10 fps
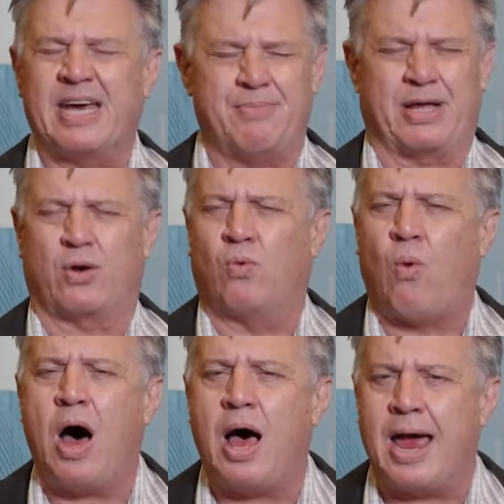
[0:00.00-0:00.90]
And I'm like,
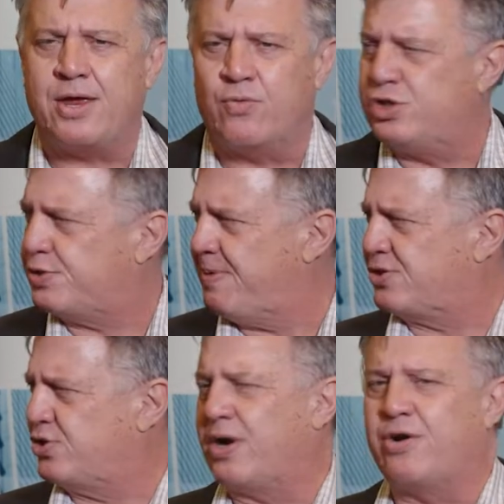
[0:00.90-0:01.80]
why would you spend
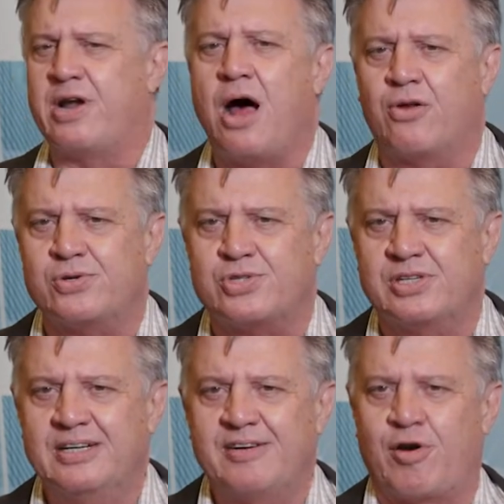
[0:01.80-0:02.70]
$200
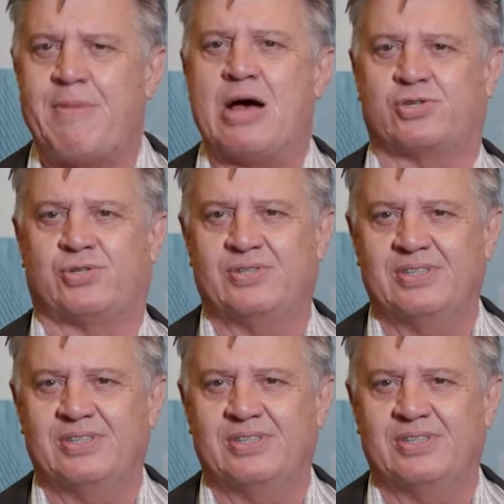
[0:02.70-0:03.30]
for a mouse?